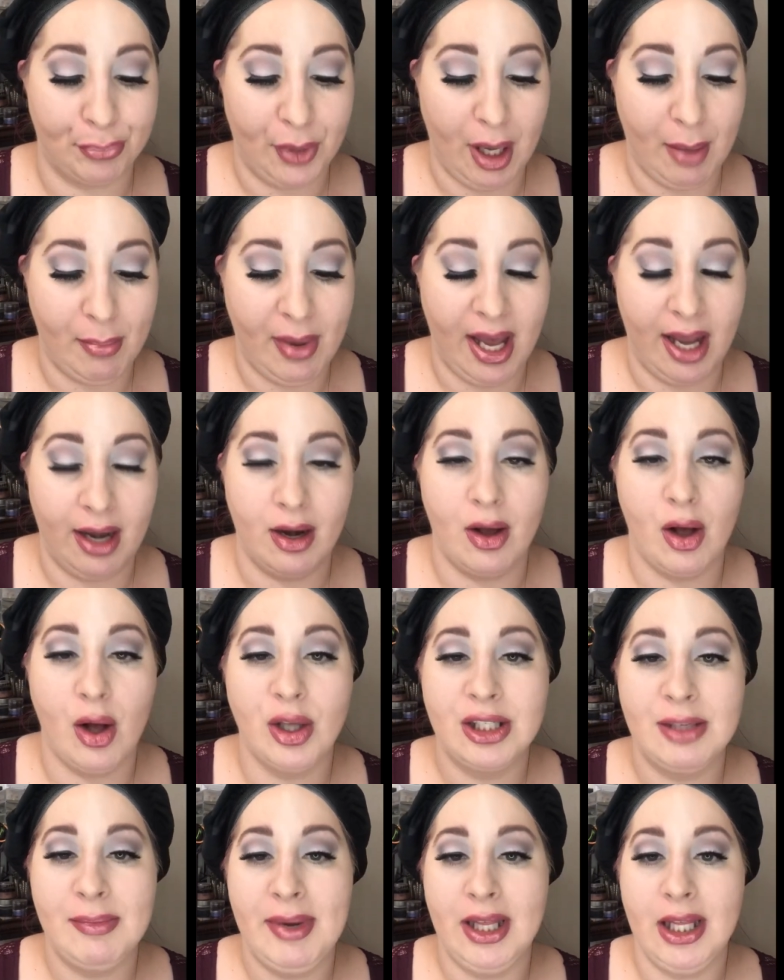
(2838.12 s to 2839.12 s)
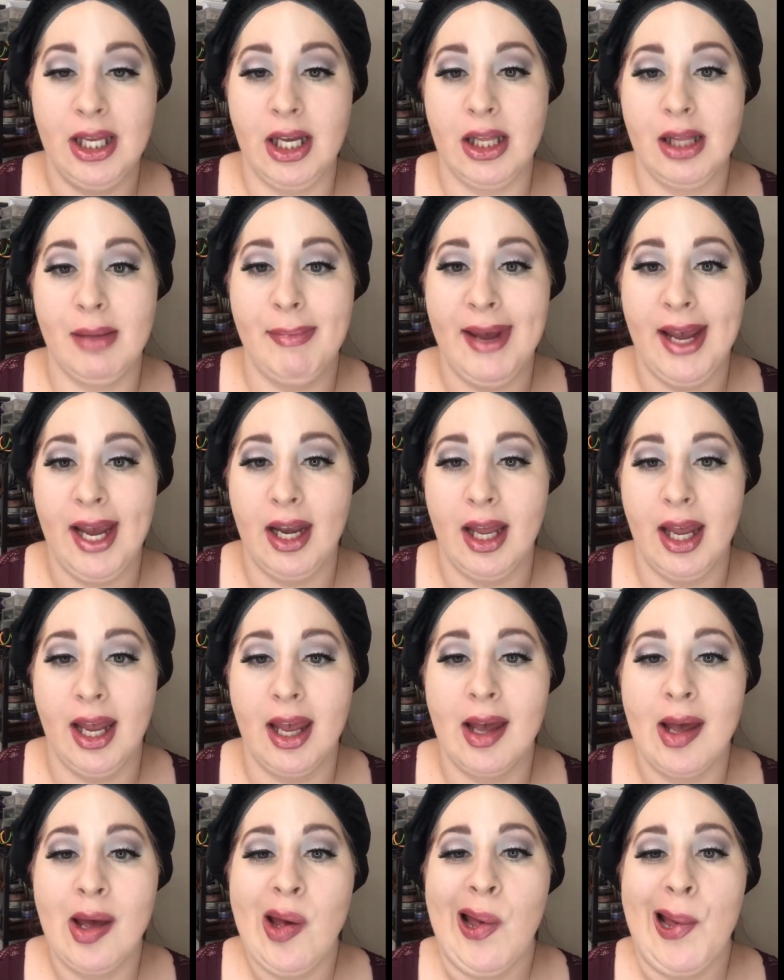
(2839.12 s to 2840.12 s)
But ultimately in the
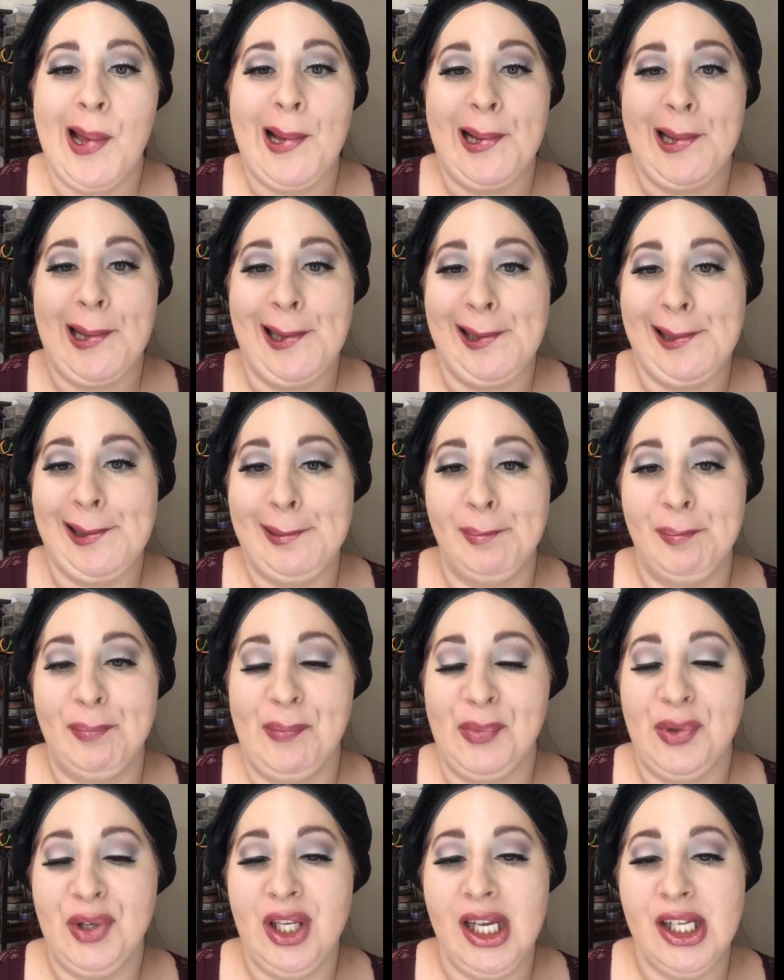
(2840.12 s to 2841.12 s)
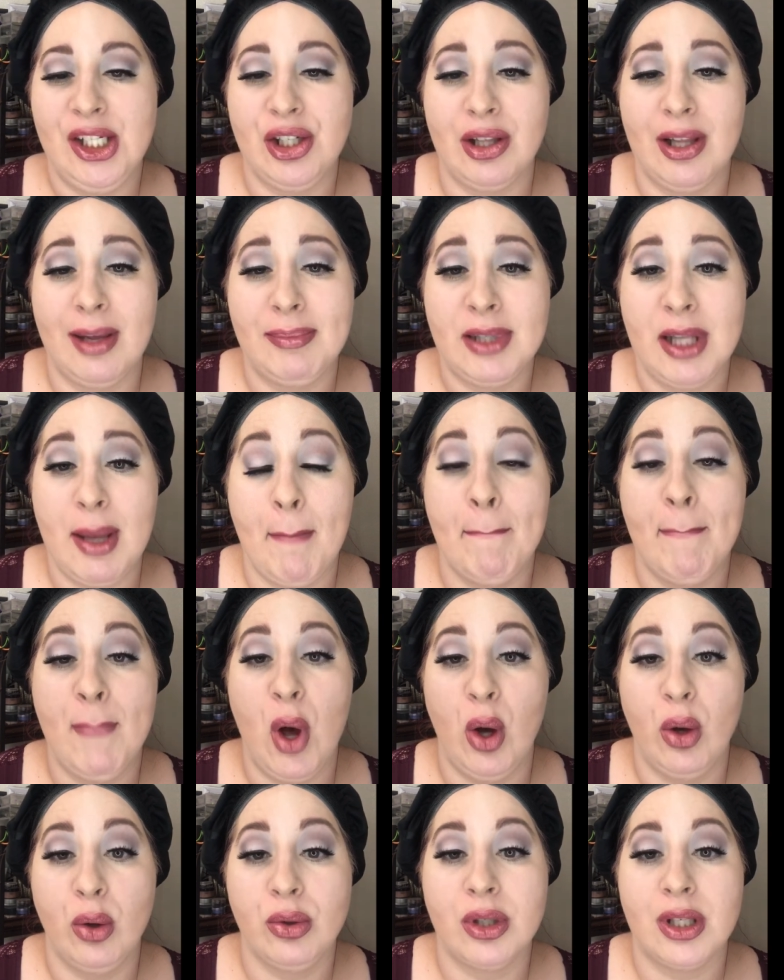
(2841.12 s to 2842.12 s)
beginning, to get your lips the
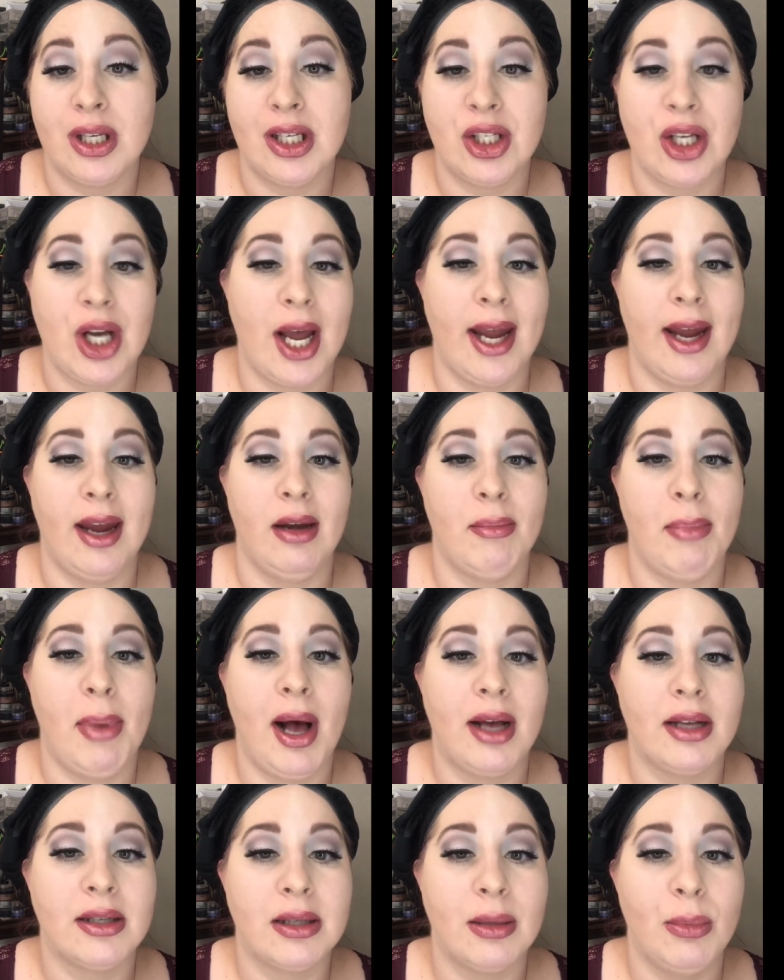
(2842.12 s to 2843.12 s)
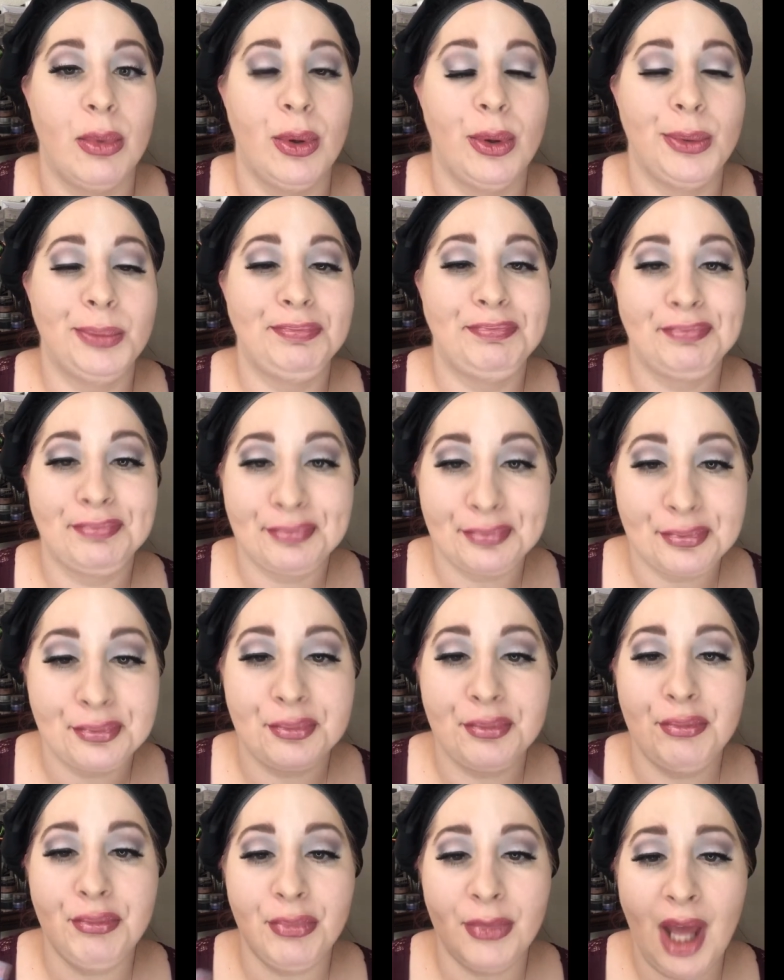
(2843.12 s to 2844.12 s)
most shine possible,
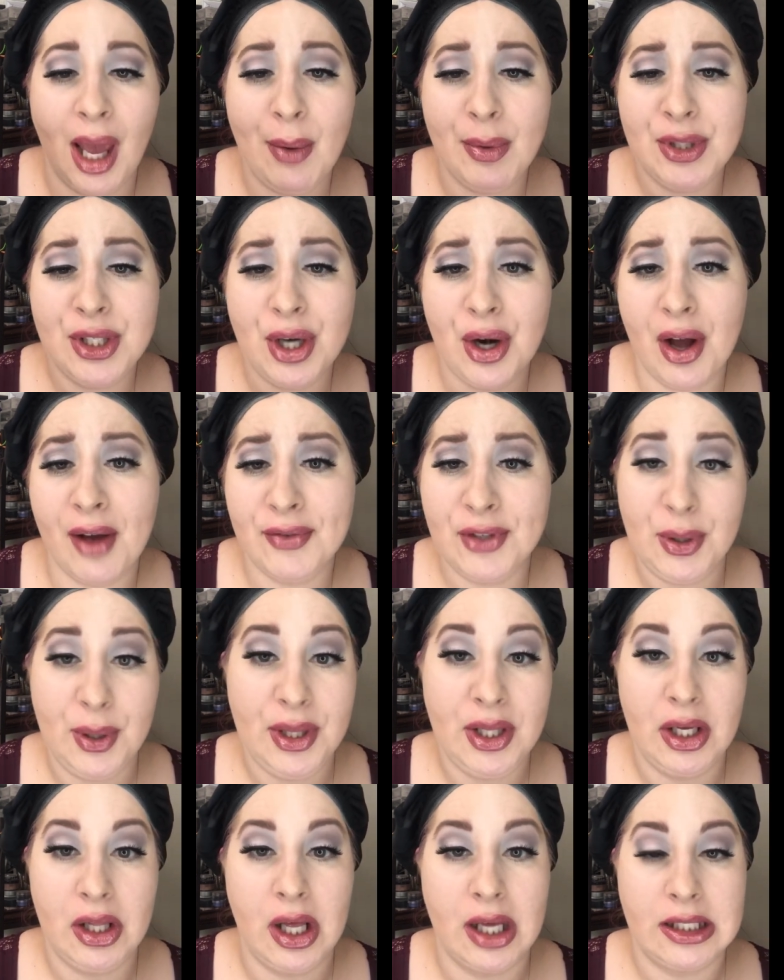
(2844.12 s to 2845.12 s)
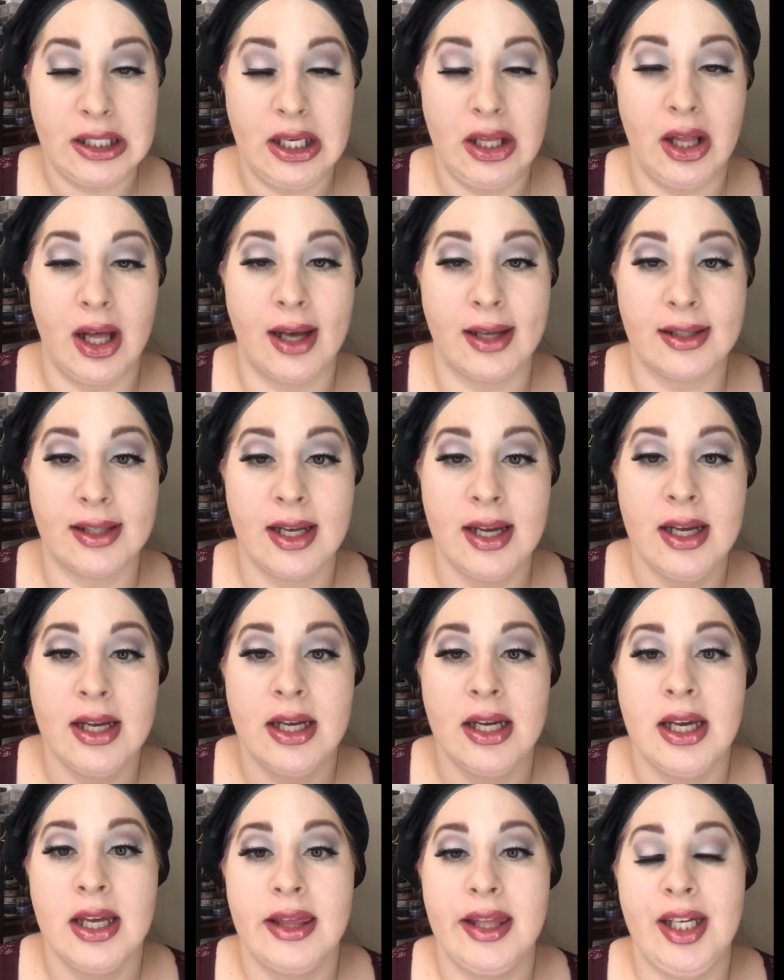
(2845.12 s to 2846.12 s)
I would start off doing the Glossy Gloss.
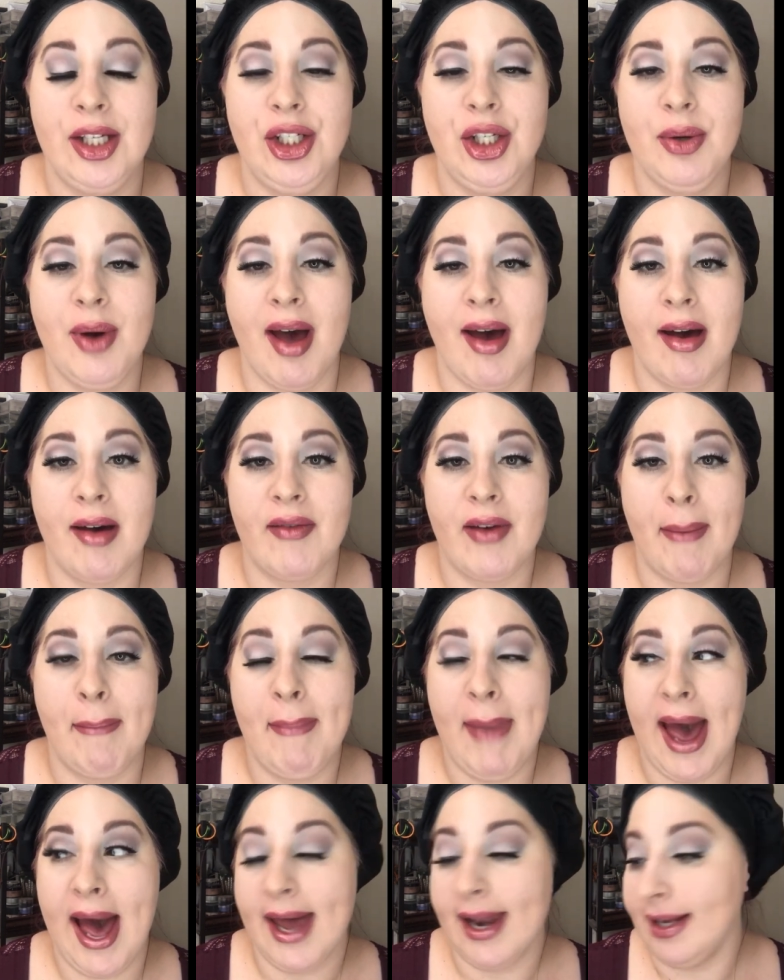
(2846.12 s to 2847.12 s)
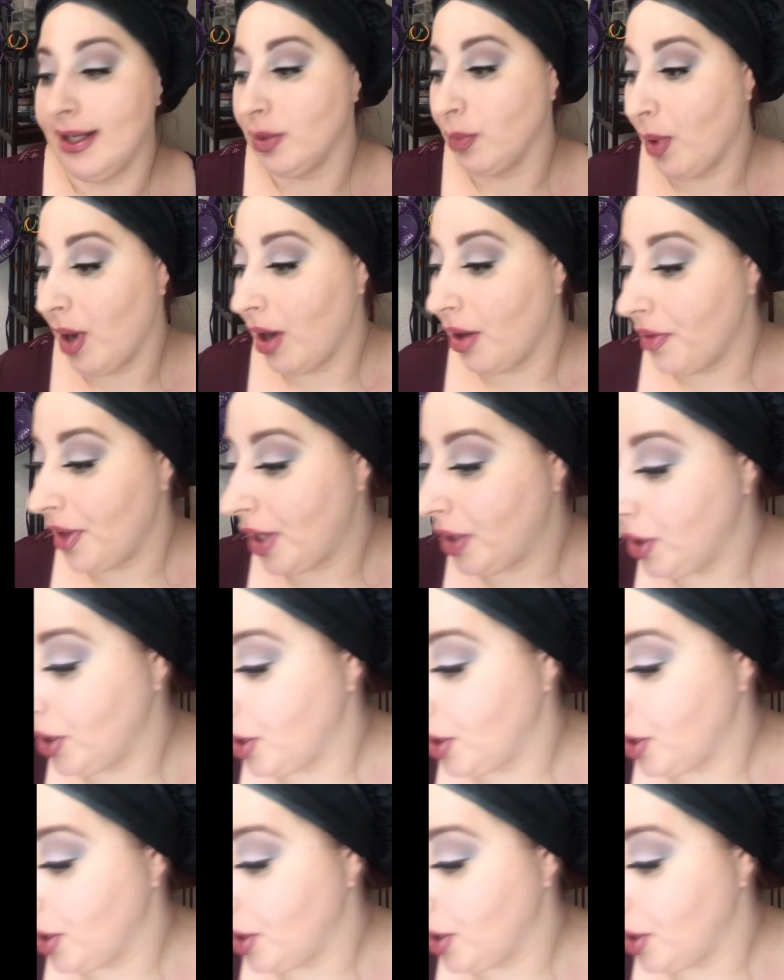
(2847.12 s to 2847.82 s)
They do have a matte as well that